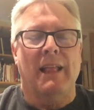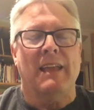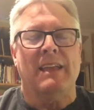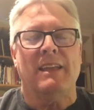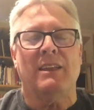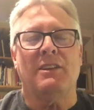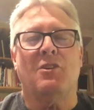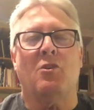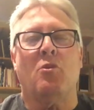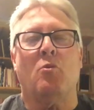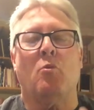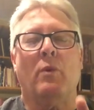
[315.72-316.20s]

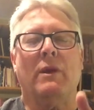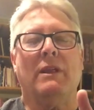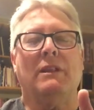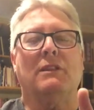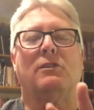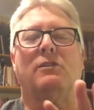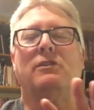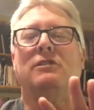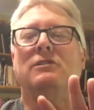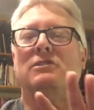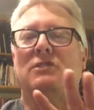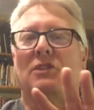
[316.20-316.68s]
We
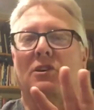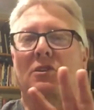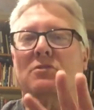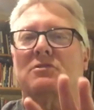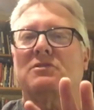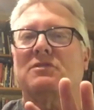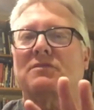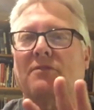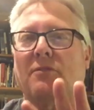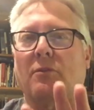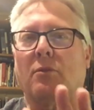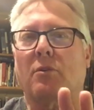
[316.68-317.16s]
learned
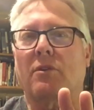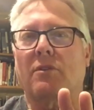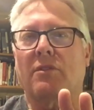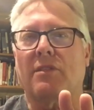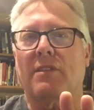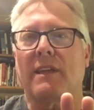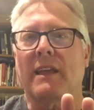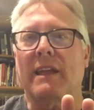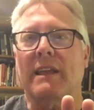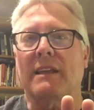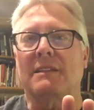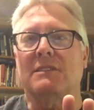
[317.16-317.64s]
those 4
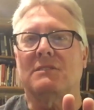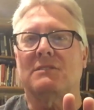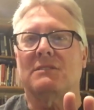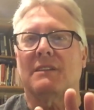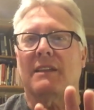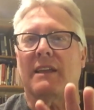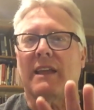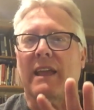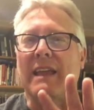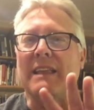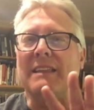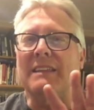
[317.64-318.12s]
things
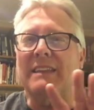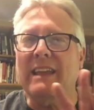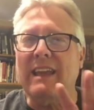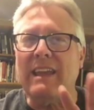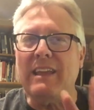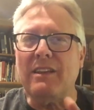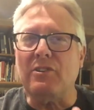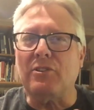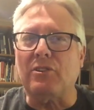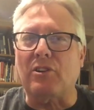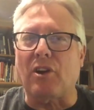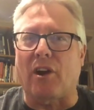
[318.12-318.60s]
in
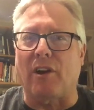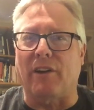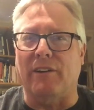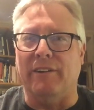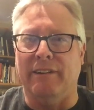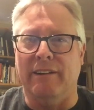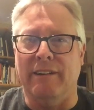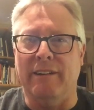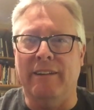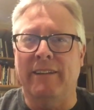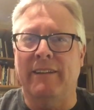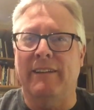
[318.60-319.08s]
kindergarten.